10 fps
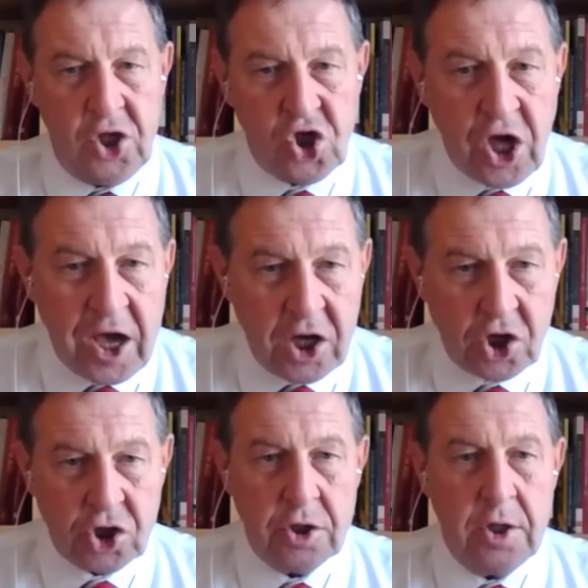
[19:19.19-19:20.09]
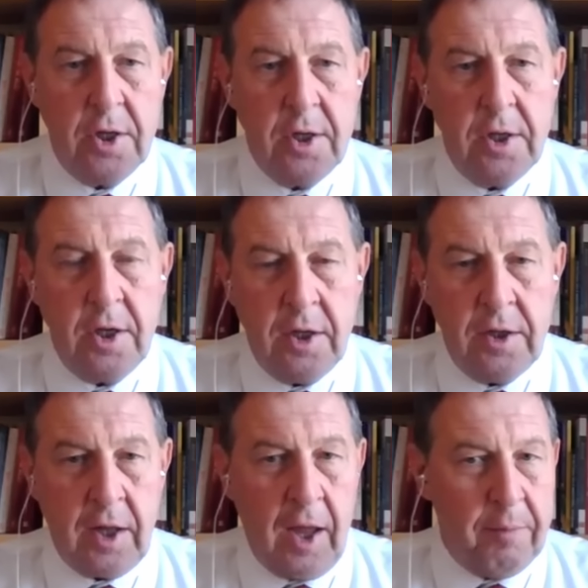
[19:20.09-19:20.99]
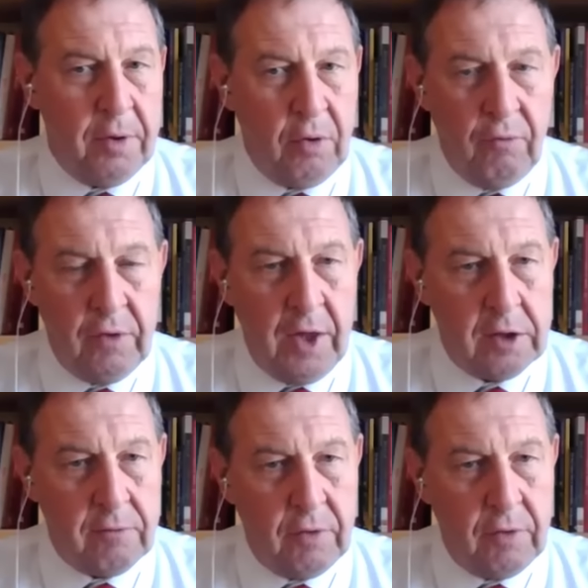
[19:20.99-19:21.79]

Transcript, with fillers: change that happened over the last,